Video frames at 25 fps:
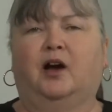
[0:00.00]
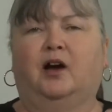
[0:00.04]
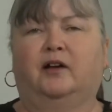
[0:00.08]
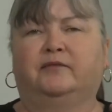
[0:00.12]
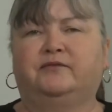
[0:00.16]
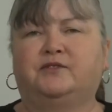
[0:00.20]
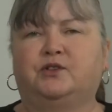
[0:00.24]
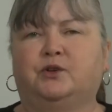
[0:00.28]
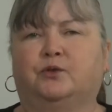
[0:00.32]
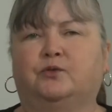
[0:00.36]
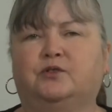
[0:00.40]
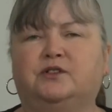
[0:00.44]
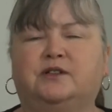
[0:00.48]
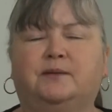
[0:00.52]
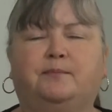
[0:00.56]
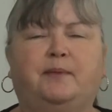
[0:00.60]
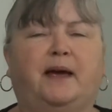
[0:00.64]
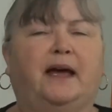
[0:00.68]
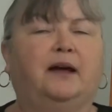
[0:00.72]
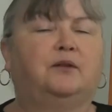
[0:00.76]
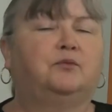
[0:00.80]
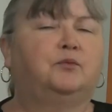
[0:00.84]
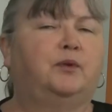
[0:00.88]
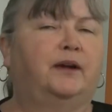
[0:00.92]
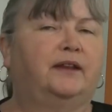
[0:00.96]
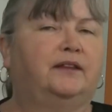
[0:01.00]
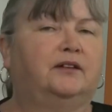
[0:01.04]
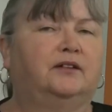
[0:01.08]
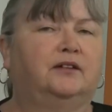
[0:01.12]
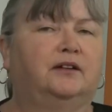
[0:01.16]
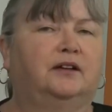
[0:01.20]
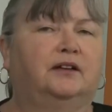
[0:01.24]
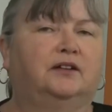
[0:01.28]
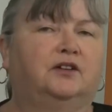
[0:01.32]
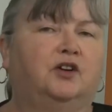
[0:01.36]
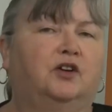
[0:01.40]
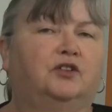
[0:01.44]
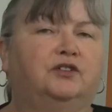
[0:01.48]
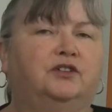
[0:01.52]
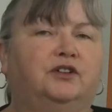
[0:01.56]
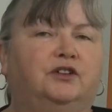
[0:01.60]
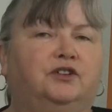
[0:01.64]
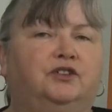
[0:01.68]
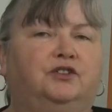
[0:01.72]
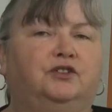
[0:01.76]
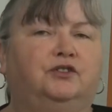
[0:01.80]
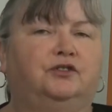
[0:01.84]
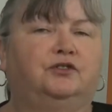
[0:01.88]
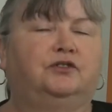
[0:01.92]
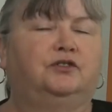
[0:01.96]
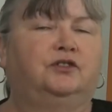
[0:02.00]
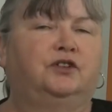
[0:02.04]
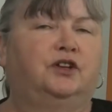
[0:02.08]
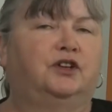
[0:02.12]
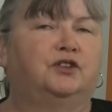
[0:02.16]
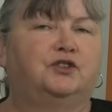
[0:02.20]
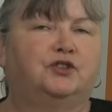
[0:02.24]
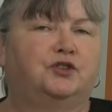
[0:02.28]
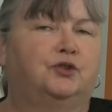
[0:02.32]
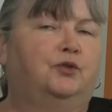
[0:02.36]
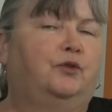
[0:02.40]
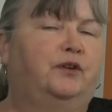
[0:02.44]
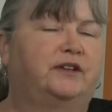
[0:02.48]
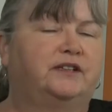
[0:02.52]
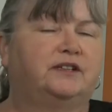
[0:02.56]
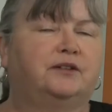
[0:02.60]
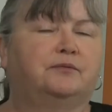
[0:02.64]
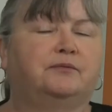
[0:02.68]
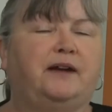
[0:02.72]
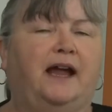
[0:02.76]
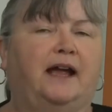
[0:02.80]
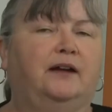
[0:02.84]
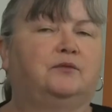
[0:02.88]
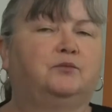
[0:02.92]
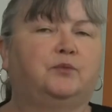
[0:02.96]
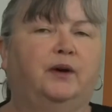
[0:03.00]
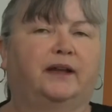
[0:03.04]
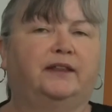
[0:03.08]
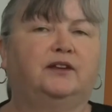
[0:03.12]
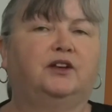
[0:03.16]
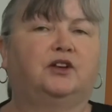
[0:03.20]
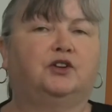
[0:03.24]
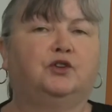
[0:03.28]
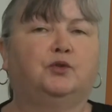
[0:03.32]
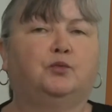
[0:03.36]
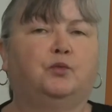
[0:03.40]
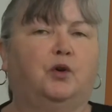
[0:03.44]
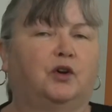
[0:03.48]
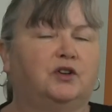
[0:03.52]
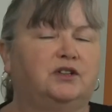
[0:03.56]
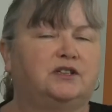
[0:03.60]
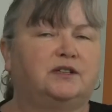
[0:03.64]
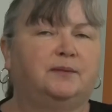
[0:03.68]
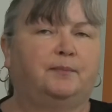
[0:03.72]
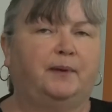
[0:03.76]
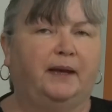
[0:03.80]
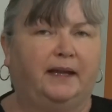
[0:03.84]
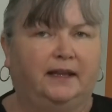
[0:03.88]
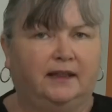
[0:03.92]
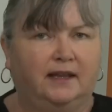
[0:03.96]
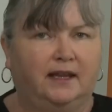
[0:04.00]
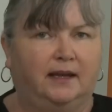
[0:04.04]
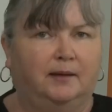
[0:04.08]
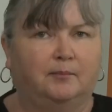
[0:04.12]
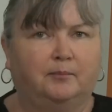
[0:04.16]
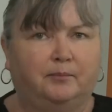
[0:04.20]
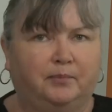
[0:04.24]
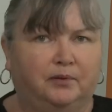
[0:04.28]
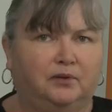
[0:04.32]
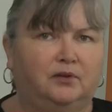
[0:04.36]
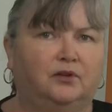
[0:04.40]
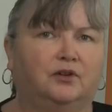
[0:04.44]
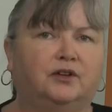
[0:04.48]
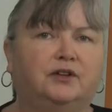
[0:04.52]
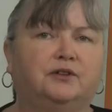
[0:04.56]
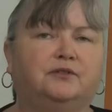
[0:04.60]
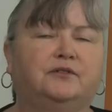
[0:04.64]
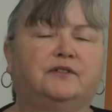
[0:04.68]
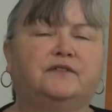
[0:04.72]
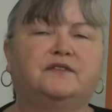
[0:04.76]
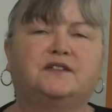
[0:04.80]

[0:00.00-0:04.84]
talked about whether or not the choice around whether you want to be the employer of